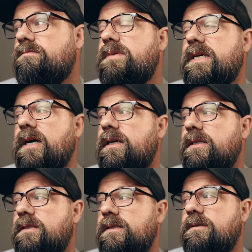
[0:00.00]

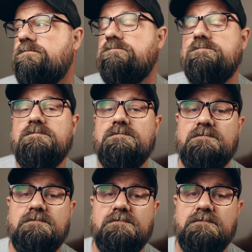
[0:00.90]
because,
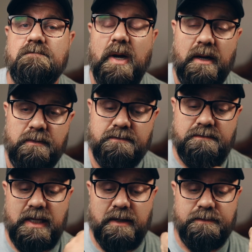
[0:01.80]
well,
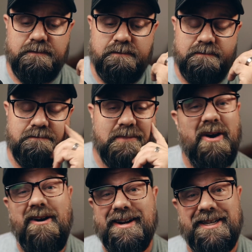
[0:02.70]
there
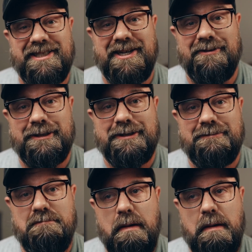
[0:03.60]
aren't any secrets.